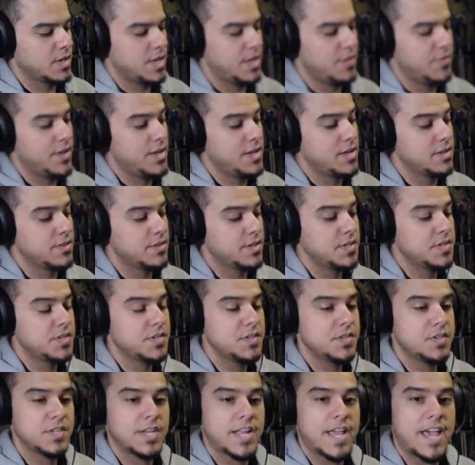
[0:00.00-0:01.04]
And then this
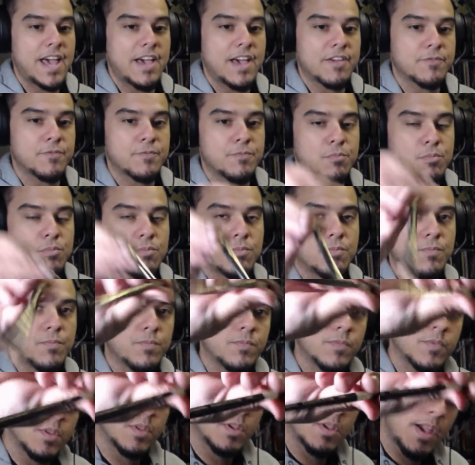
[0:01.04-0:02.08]
is an F.
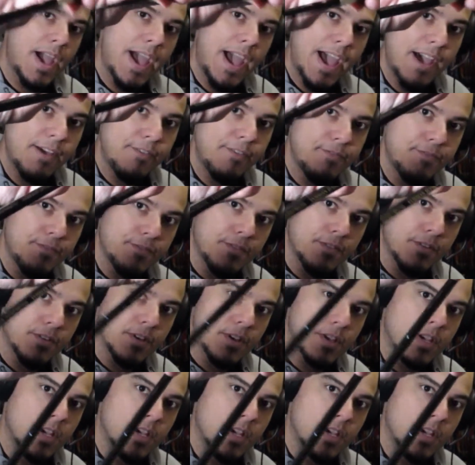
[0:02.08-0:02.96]
F,